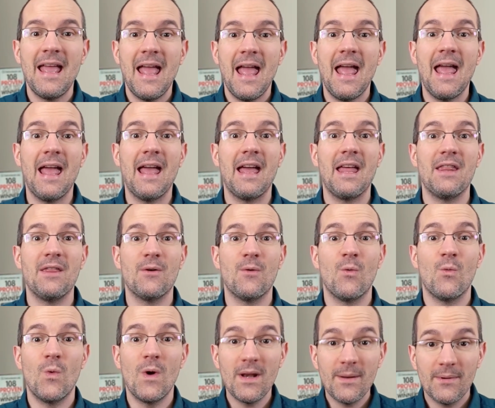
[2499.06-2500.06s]
And
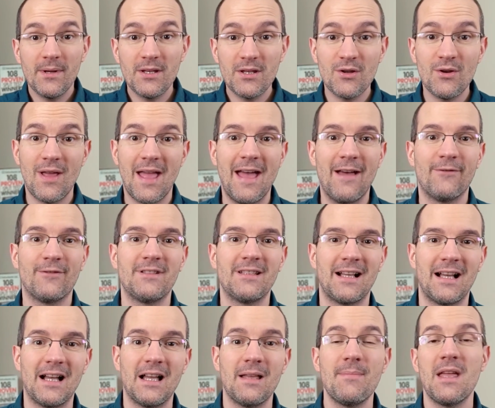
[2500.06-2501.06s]
whenever you have
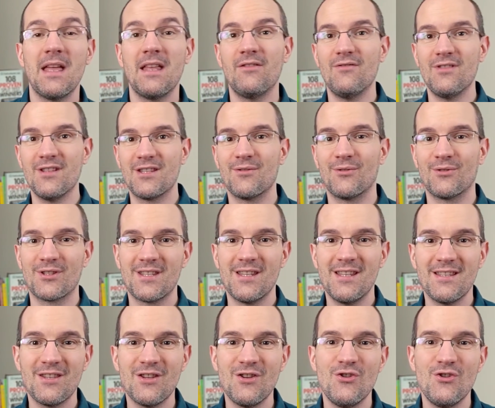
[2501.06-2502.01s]
time and resources,